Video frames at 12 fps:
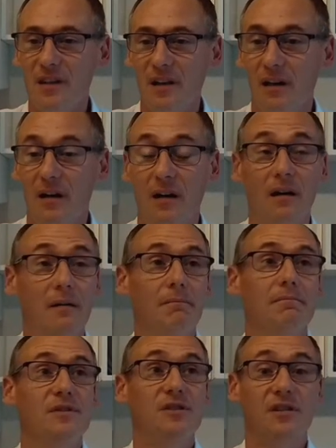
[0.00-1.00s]
they are
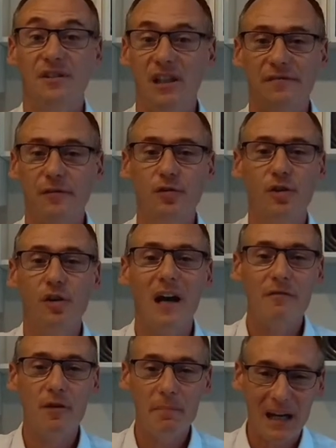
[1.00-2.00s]
successful, you know,
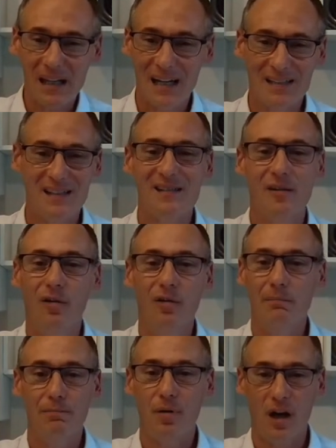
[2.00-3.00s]
everybody has his
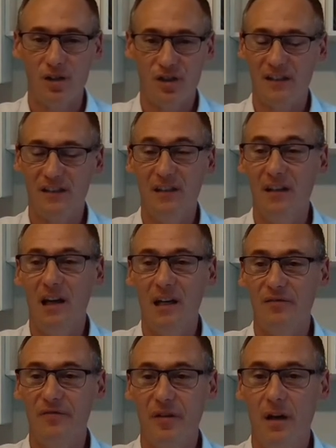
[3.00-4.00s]
own project in life.